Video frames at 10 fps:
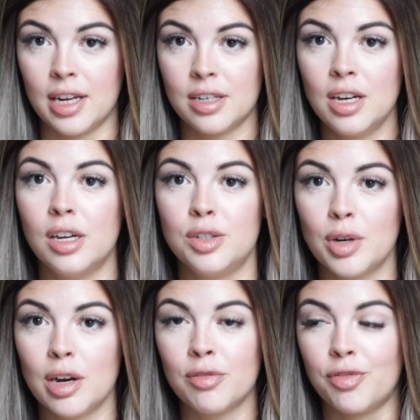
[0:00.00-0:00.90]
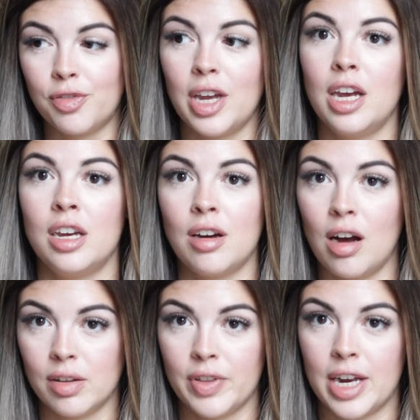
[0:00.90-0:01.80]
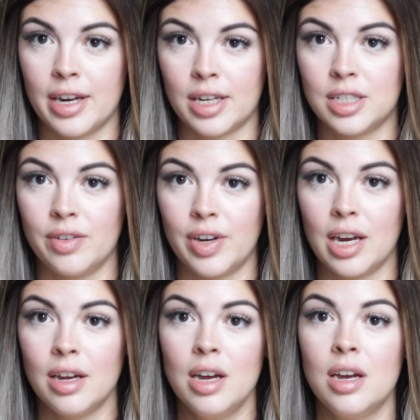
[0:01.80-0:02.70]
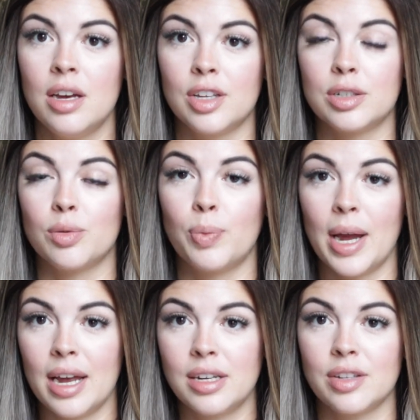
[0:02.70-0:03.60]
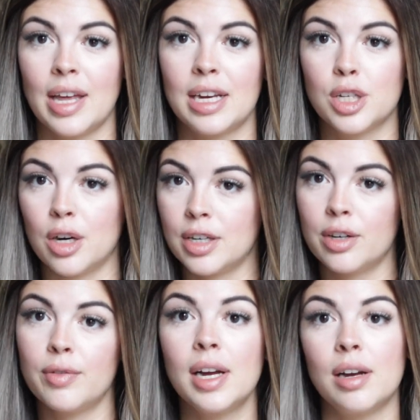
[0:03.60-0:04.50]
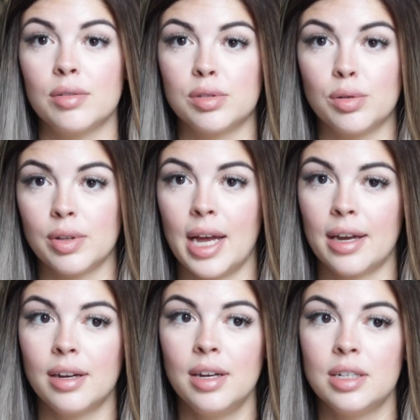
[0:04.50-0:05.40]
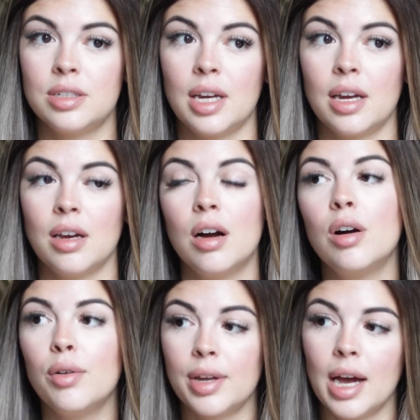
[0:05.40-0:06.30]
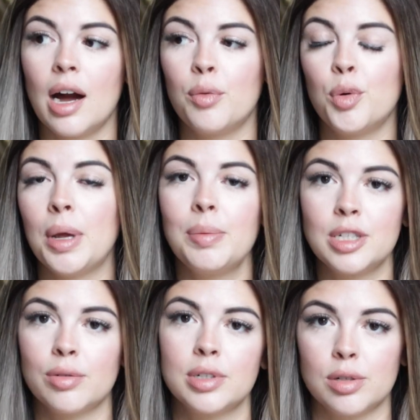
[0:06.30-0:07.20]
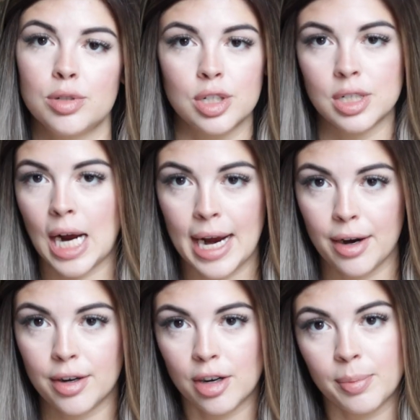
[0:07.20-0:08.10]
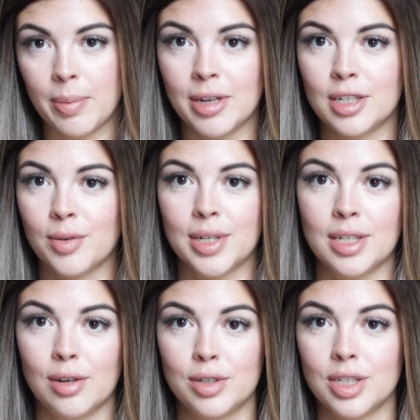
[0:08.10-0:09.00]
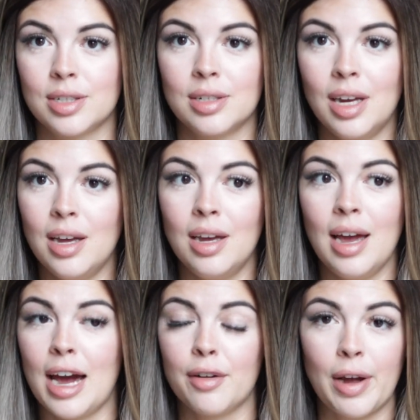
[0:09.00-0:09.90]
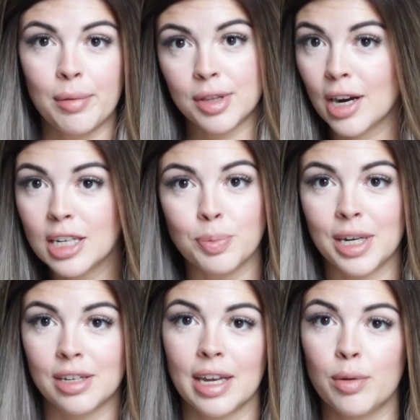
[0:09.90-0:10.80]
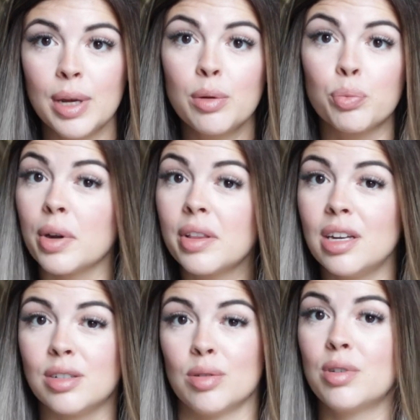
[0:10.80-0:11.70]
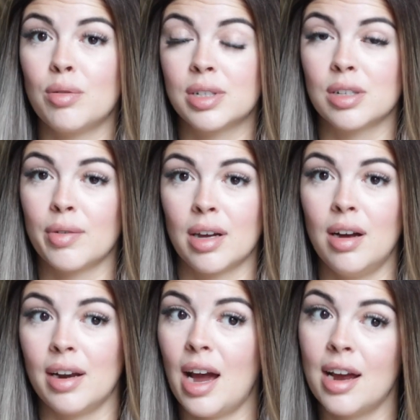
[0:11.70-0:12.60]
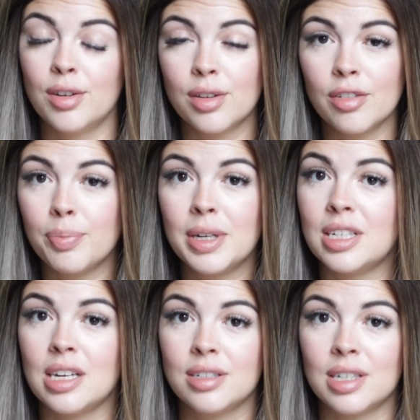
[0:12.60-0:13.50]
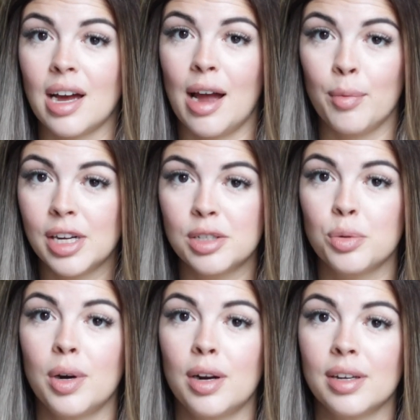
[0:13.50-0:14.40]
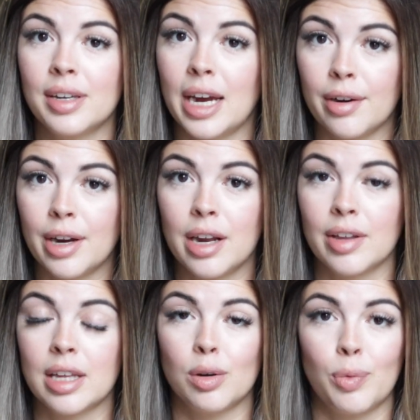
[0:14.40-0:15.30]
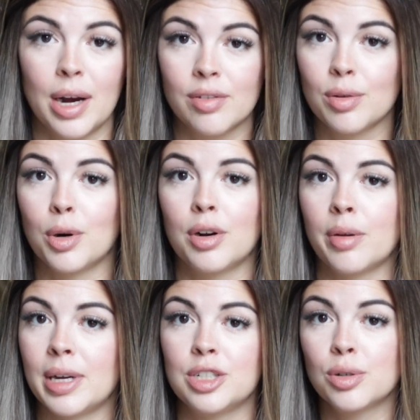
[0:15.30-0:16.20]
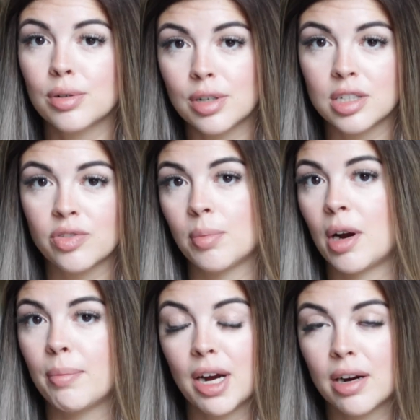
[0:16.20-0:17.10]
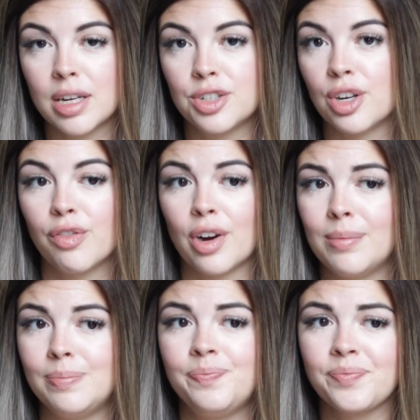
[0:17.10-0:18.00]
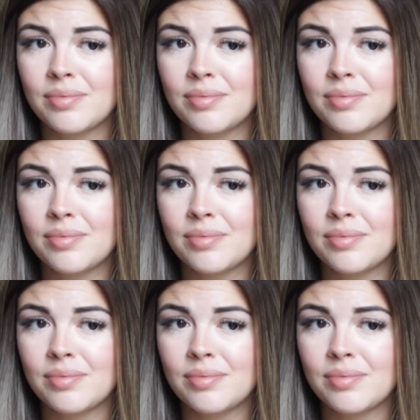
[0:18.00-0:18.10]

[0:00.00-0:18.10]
it. Do not feed all of that negativity. There's a way to like turn it around, or like say, "Oh yeah, well maybe so-and-so is just tired," or maybe so-and-so just had a fight with their husband. Like, we really don't know what's going on. I know there have been days that I went into work carrying like the weight of the world on my shoulders from our marriage and from